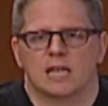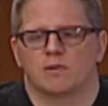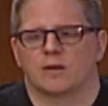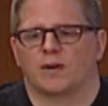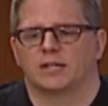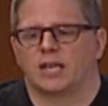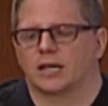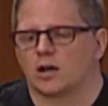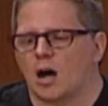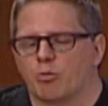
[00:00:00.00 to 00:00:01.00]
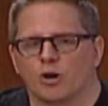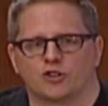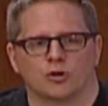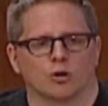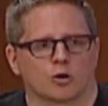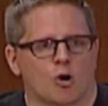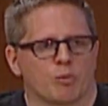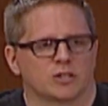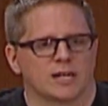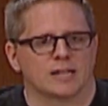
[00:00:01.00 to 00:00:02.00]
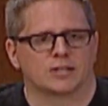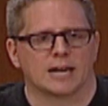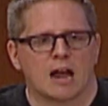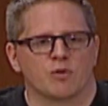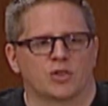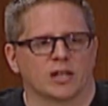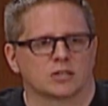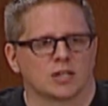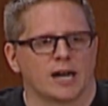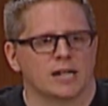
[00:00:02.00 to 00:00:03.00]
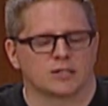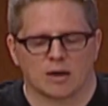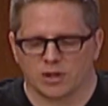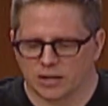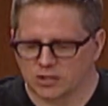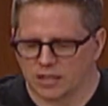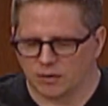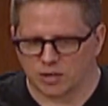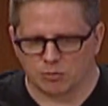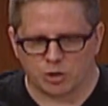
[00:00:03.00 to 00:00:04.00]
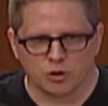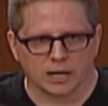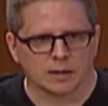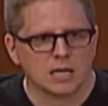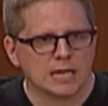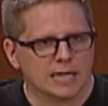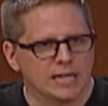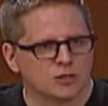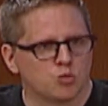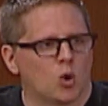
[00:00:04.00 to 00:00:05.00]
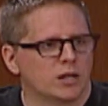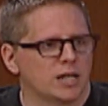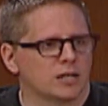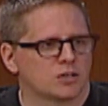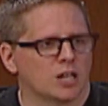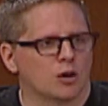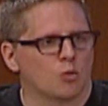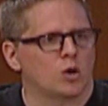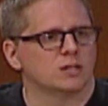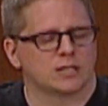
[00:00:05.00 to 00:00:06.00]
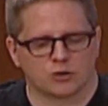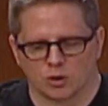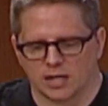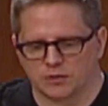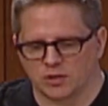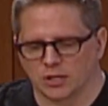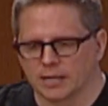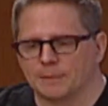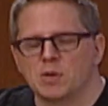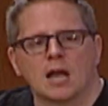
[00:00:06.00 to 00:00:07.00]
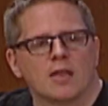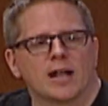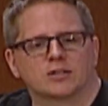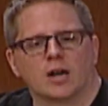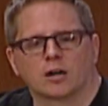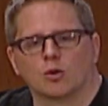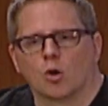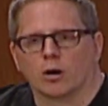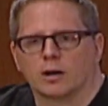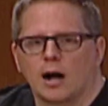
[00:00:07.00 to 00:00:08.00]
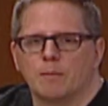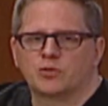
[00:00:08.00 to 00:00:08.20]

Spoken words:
even if I take an operational or corporate stance that everything science, everything scientific computing is one data center, one centralized facility, that's not going to work.